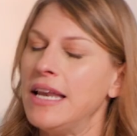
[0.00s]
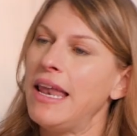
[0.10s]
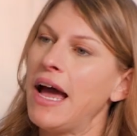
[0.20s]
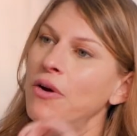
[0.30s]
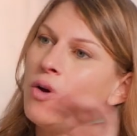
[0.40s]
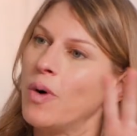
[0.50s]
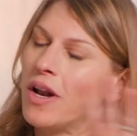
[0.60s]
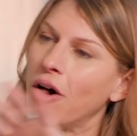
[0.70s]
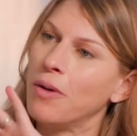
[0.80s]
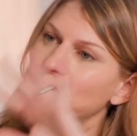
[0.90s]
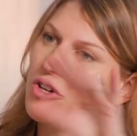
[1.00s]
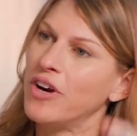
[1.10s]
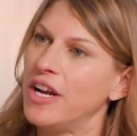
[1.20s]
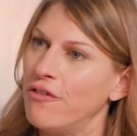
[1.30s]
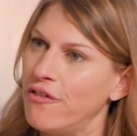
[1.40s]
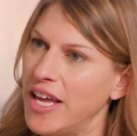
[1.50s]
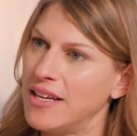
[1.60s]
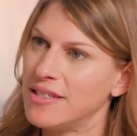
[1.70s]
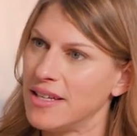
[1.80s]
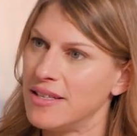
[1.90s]
Now you want to almost create a fake
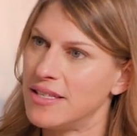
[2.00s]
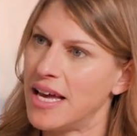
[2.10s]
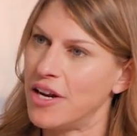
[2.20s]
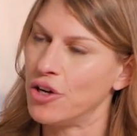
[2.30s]
sunset in